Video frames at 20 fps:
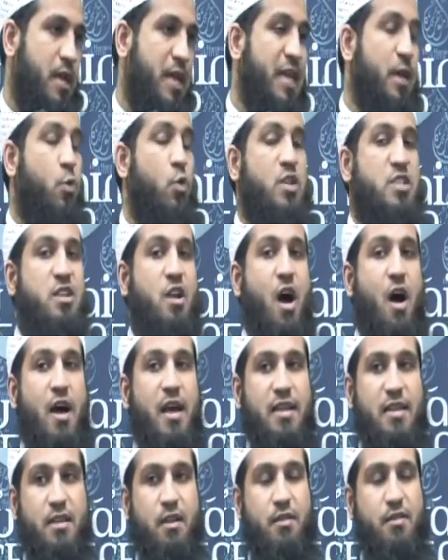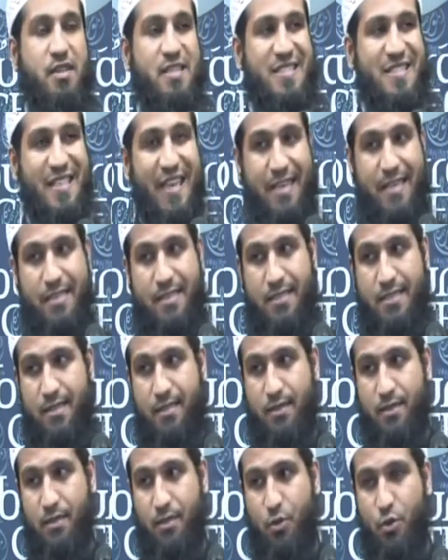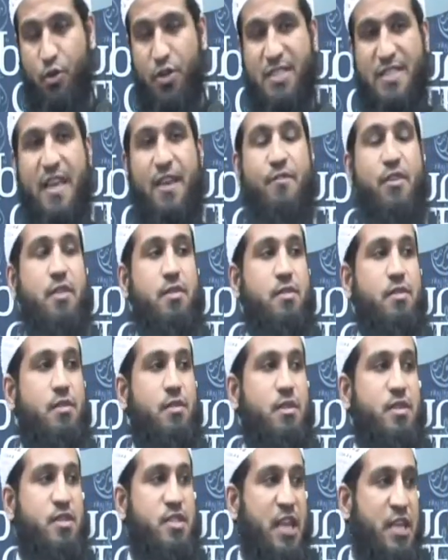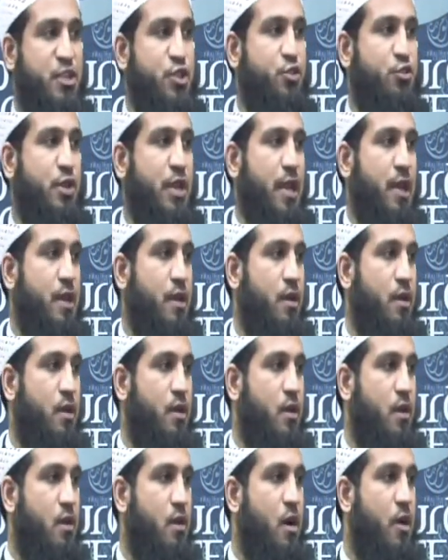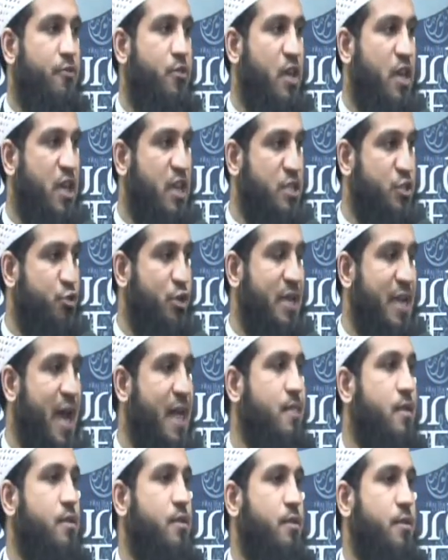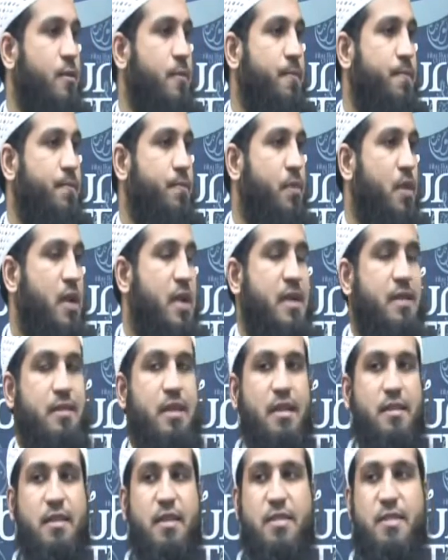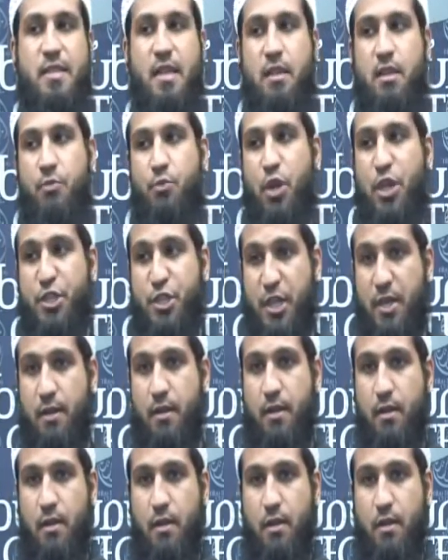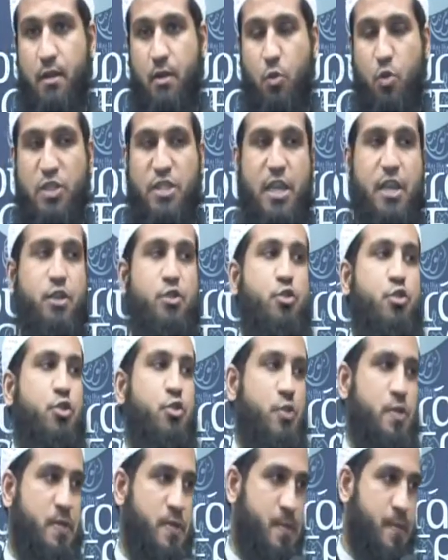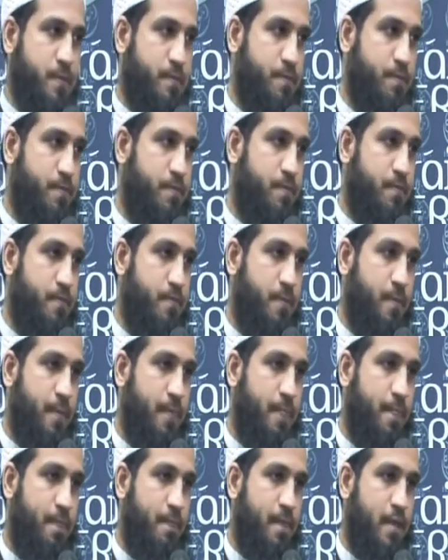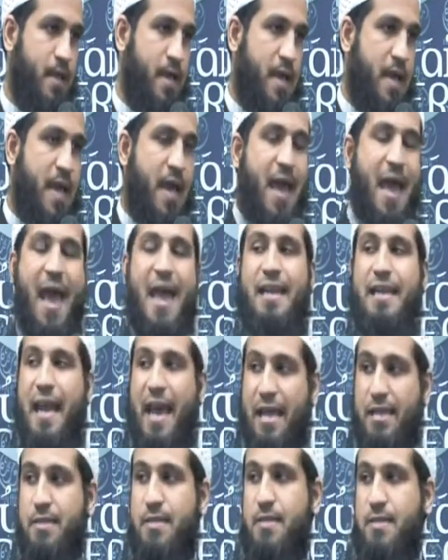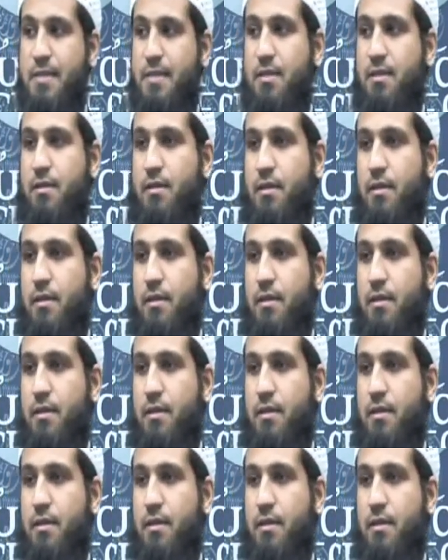It was not until the 6th or 7th century of the Hijri calendar that this celebration was introduced. And hence,